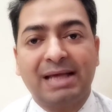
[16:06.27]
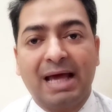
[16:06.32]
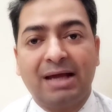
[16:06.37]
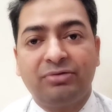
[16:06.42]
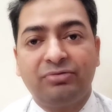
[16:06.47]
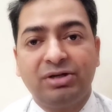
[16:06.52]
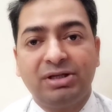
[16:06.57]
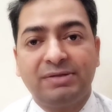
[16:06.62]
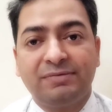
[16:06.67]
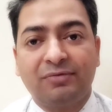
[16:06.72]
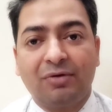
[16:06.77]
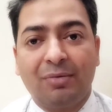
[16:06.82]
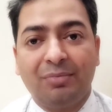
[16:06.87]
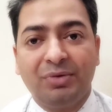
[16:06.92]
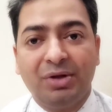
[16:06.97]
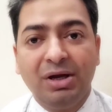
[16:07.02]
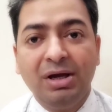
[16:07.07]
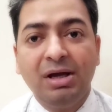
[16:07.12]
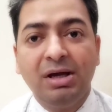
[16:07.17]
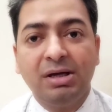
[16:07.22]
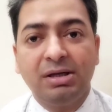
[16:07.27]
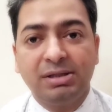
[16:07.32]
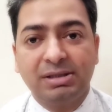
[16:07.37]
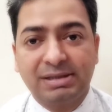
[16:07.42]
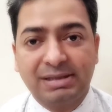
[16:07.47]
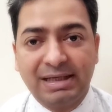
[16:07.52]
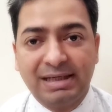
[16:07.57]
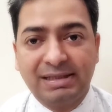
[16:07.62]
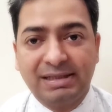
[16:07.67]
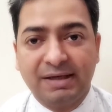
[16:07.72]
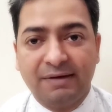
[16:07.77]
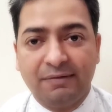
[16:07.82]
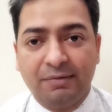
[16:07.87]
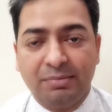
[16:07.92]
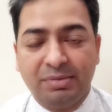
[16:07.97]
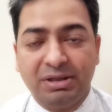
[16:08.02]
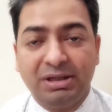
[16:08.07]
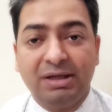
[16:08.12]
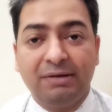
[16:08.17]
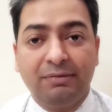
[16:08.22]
salaries from the state government.